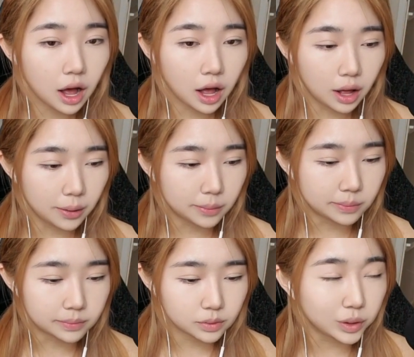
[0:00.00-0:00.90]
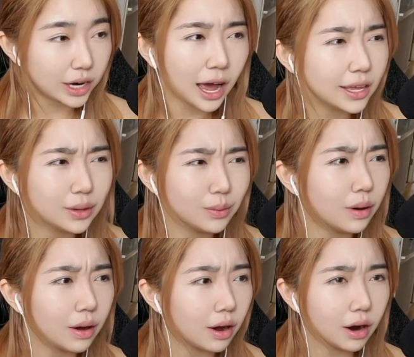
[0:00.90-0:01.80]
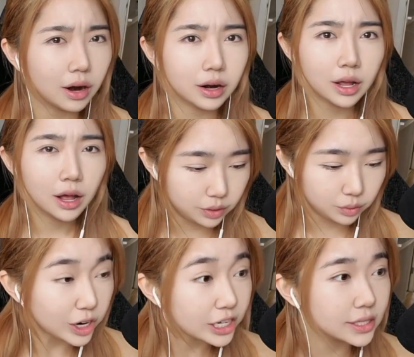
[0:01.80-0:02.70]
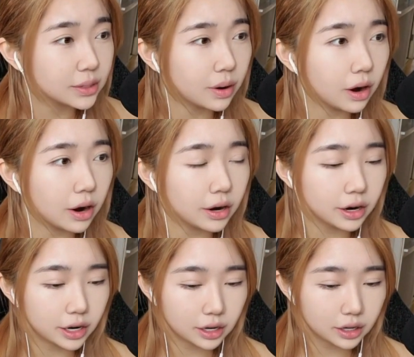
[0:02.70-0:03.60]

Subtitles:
what height you are, race you are.